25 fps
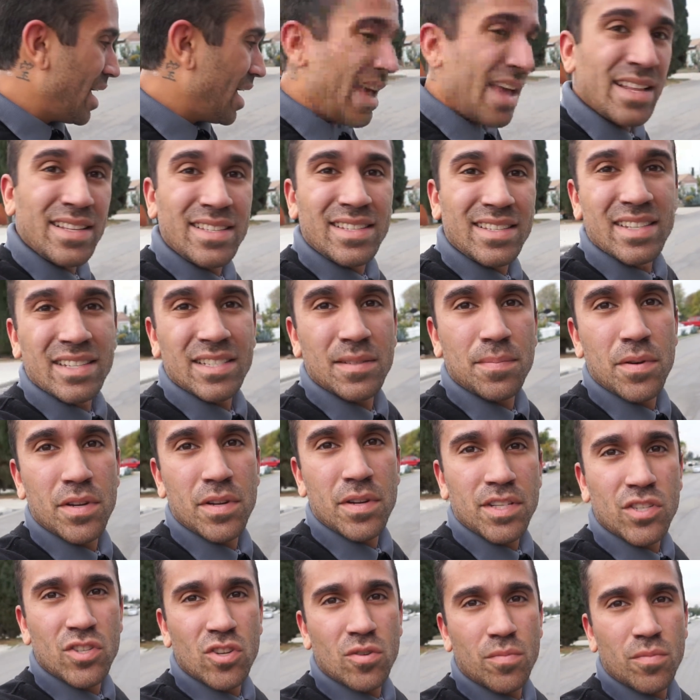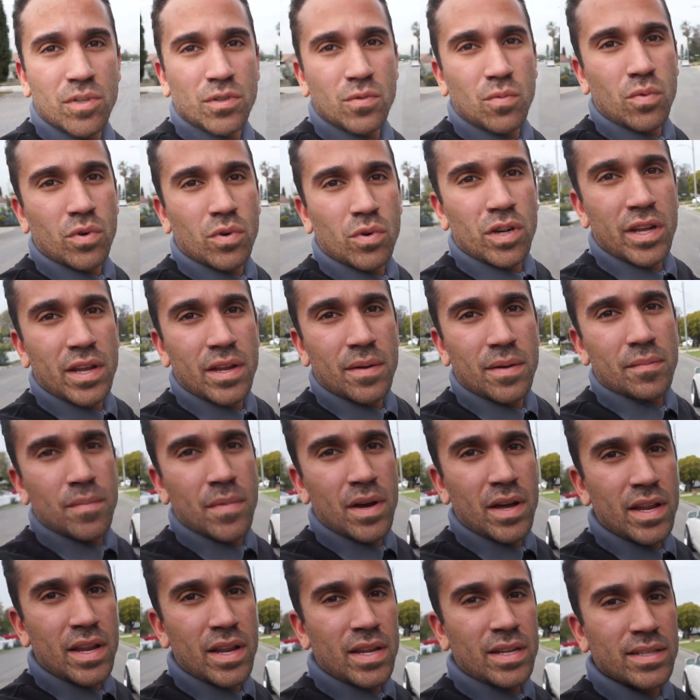It sucks putting so much work and
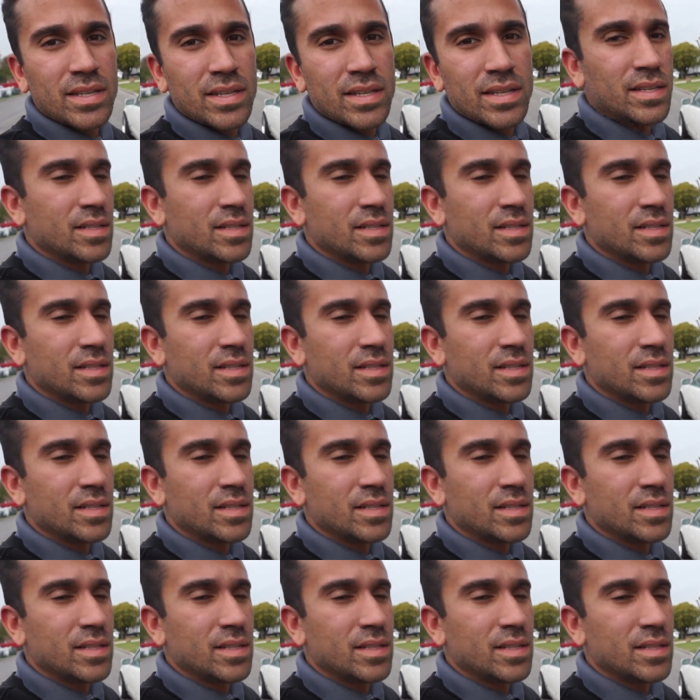money into